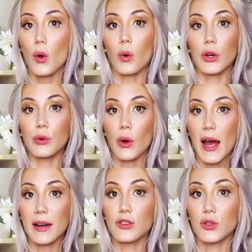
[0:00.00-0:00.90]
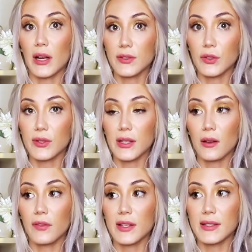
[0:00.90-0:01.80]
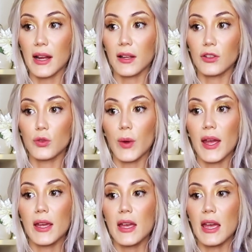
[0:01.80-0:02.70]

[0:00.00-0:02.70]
or you know how to dress yourself in a stylish way.